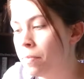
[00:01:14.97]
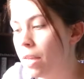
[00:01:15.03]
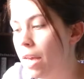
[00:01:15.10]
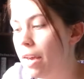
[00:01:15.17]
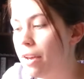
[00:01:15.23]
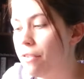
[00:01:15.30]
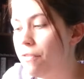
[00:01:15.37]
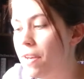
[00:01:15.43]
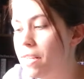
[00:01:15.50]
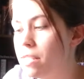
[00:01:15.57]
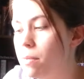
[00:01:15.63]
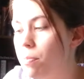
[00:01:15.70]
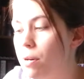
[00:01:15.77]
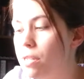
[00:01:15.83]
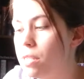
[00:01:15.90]
It conveys
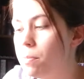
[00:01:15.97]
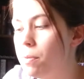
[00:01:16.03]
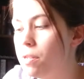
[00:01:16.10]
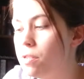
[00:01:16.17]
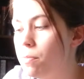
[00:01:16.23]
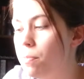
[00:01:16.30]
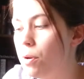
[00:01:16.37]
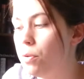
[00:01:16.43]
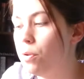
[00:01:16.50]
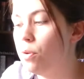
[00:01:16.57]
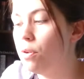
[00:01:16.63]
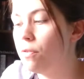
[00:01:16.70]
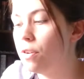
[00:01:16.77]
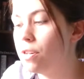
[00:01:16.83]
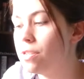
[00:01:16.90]
the principles of both
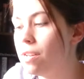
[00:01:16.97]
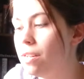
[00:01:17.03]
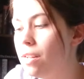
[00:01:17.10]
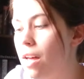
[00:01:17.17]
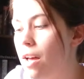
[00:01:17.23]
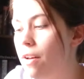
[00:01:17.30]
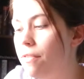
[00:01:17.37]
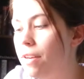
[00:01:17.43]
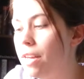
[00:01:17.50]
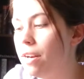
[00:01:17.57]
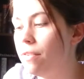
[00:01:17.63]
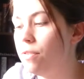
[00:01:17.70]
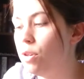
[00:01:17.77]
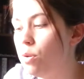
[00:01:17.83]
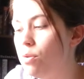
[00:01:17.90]
universal love and
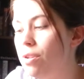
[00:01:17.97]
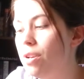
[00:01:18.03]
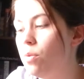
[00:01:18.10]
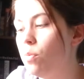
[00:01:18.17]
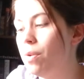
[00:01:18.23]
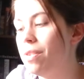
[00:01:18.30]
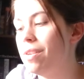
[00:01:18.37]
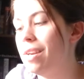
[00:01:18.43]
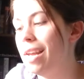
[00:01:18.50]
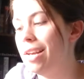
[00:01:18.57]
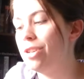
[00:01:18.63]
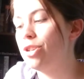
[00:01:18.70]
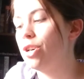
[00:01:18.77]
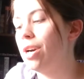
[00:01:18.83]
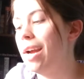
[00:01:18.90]
of union with
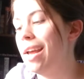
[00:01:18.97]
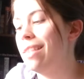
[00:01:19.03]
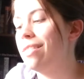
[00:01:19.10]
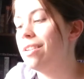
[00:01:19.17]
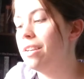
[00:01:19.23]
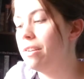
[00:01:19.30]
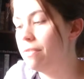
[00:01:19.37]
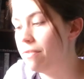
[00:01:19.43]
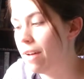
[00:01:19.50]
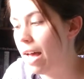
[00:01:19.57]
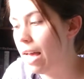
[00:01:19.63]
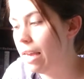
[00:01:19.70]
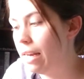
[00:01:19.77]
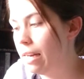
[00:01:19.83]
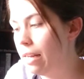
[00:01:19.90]
nature and the
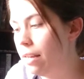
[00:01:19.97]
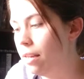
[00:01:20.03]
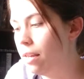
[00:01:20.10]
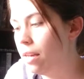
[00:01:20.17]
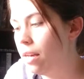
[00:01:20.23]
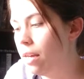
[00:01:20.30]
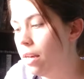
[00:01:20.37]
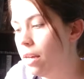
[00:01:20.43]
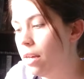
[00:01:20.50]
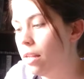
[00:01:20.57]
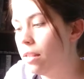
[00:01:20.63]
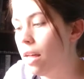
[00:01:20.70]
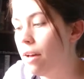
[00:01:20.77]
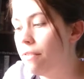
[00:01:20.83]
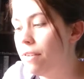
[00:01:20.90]
divine.
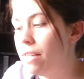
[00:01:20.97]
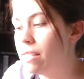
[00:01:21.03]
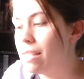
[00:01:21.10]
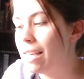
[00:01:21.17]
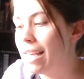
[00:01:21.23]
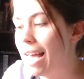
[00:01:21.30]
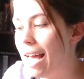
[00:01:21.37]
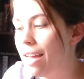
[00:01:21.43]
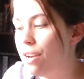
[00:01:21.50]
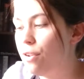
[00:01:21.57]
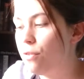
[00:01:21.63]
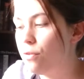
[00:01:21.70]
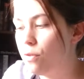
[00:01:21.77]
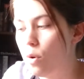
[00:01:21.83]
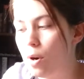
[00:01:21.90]
Love is the
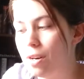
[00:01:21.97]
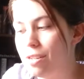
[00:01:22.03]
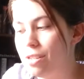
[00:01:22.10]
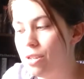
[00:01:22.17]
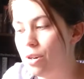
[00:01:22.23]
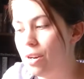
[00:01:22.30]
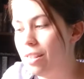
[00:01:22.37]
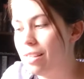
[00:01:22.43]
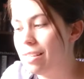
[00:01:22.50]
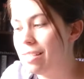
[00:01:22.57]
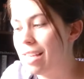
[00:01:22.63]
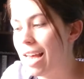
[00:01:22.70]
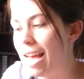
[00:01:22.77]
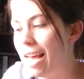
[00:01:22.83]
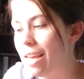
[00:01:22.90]
guiding force during this
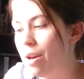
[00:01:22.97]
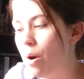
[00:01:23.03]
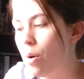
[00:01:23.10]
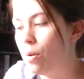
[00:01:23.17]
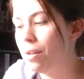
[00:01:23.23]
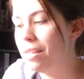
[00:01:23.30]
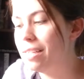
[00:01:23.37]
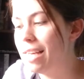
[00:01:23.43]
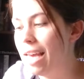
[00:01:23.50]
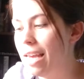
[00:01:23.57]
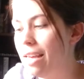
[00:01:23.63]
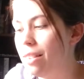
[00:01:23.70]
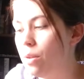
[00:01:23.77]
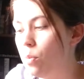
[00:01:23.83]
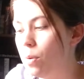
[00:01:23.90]
high holy
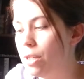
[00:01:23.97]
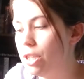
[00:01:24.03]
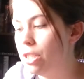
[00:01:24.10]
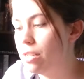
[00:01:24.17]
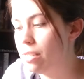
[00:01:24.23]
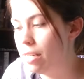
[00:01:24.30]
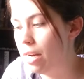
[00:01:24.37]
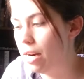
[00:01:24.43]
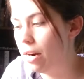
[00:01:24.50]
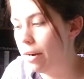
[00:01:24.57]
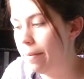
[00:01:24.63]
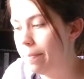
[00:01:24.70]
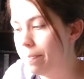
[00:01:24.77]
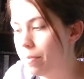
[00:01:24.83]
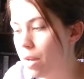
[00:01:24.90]
day in the witches'
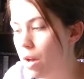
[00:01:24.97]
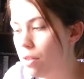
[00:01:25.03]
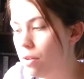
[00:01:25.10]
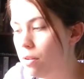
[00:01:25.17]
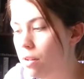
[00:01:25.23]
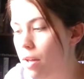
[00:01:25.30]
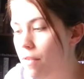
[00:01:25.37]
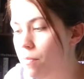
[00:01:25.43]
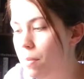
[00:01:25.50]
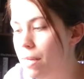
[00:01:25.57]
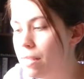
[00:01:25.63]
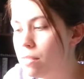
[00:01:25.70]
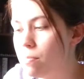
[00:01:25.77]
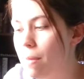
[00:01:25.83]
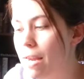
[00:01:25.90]
year. Although love
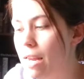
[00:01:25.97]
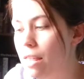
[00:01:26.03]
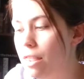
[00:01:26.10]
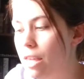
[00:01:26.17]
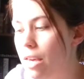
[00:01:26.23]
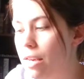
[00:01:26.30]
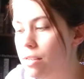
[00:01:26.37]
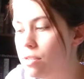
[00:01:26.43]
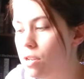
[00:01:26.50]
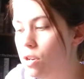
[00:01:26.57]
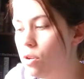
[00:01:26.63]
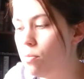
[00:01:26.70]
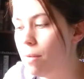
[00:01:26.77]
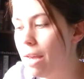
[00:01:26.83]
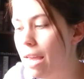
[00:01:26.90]
means many things
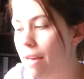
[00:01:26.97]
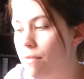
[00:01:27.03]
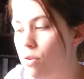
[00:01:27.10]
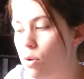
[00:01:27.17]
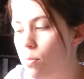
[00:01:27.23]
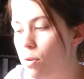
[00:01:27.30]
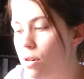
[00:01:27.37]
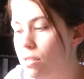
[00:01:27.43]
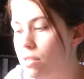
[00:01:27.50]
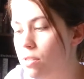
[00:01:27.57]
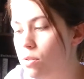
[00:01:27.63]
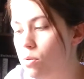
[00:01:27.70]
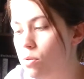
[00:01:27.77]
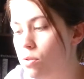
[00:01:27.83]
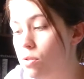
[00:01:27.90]
and you might have numerous
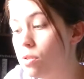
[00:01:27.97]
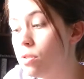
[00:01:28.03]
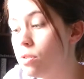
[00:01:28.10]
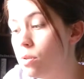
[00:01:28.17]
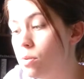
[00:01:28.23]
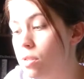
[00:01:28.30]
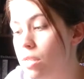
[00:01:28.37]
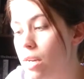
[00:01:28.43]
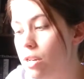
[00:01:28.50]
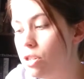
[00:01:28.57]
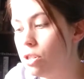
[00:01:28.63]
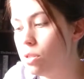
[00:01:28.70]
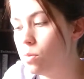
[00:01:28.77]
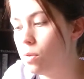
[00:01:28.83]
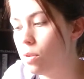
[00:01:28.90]

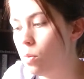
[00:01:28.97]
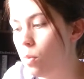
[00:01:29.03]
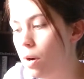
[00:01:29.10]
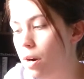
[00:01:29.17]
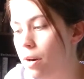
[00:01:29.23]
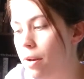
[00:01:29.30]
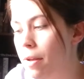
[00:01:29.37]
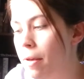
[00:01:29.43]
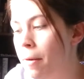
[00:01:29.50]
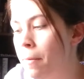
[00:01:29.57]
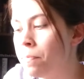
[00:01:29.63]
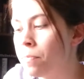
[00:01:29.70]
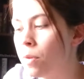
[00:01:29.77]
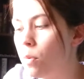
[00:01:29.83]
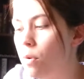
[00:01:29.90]
associations with the word,
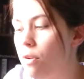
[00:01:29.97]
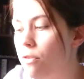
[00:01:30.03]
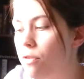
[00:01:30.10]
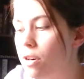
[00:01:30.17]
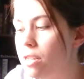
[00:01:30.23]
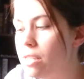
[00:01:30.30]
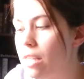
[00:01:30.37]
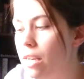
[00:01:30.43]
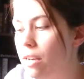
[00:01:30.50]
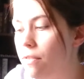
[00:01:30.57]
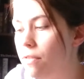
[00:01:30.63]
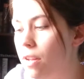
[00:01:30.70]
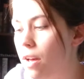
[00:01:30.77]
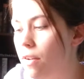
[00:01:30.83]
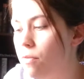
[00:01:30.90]
when we first think
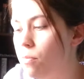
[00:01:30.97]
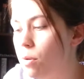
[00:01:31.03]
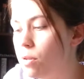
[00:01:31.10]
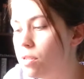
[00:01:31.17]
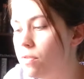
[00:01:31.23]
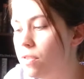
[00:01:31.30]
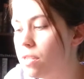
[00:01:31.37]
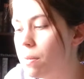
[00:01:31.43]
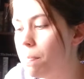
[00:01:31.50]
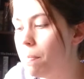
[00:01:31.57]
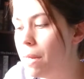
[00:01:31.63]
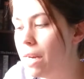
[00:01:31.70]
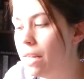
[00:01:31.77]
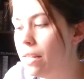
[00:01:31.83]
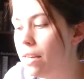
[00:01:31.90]
of love, most of us
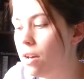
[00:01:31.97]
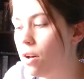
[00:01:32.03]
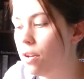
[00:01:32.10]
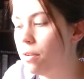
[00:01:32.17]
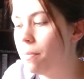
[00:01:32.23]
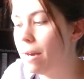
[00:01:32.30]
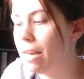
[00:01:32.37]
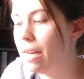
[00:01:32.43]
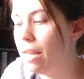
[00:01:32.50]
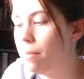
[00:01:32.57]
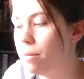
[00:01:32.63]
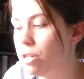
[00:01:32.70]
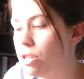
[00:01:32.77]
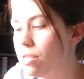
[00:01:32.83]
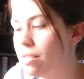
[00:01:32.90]
immediately call to mind
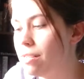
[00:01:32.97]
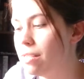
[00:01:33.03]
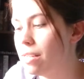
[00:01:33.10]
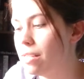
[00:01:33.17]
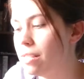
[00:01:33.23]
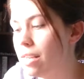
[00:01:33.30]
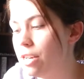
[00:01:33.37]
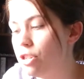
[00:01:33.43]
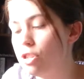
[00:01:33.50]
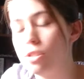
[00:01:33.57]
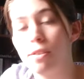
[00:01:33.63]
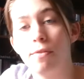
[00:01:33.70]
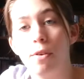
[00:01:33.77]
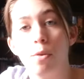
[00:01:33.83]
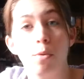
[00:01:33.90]
images and sensations
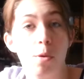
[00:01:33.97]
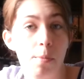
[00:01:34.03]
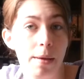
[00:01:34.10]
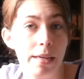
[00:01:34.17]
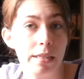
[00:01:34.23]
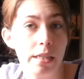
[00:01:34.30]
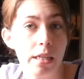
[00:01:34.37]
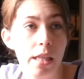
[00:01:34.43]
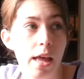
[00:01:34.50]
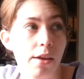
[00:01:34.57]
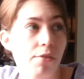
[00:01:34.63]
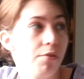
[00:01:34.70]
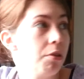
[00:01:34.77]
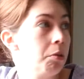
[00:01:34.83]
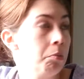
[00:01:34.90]
of our romantic
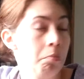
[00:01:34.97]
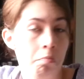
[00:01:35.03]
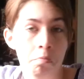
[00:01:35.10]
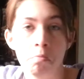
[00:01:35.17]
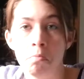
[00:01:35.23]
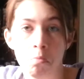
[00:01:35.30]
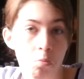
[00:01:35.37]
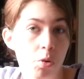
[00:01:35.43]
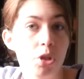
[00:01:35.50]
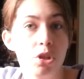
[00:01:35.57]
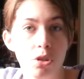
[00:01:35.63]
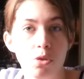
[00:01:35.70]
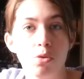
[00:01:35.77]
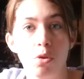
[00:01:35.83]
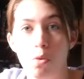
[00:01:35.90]
life. Which
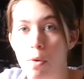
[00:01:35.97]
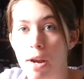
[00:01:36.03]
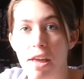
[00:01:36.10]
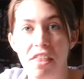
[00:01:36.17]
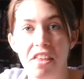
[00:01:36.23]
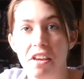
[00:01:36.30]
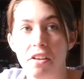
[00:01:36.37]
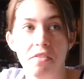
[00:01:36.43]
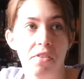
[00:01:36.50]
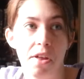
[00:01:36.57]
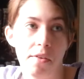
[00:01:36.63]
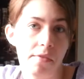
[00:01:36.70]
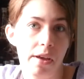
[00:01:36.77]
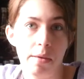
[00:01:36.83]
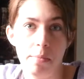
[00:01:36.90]
is true. When I think of
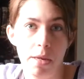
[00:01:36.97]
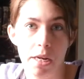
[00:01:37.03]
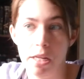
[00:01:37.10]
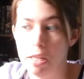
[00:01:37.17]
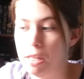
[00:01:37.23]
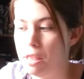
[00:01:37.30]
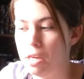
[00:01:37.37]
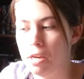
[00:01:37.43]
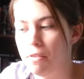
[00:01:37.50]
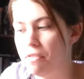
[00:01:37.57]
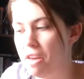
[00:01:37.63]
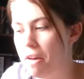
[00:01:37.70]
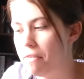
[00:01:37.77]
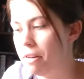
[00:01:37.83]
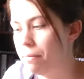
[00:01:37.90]
love, I immediately think of
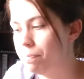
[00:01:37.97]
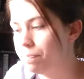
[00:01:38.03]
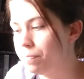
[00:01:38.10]
Kevin.